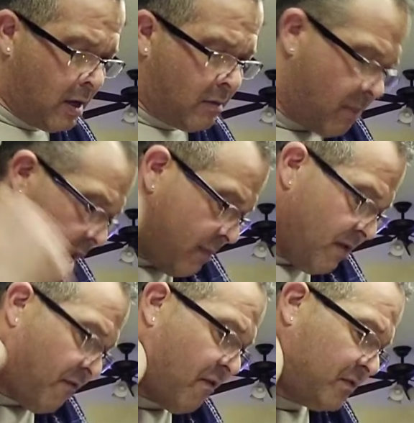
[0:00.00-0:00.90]
maybe
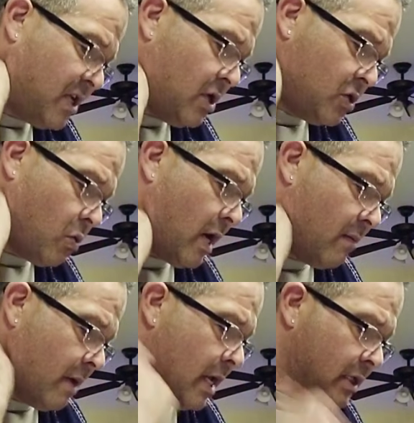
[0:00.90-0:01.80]
15-20
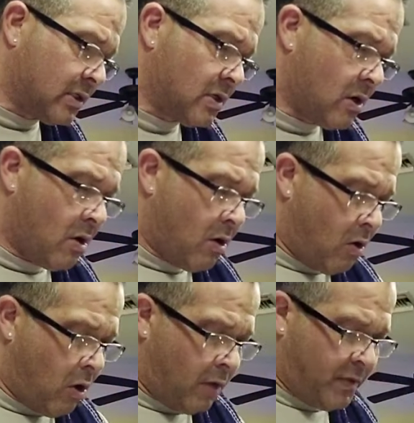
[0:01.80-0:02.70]
minutes
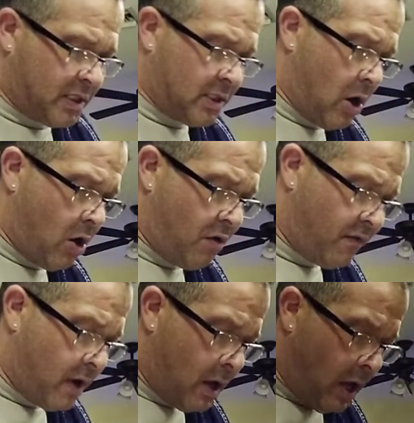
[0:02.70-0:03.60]
on the stove.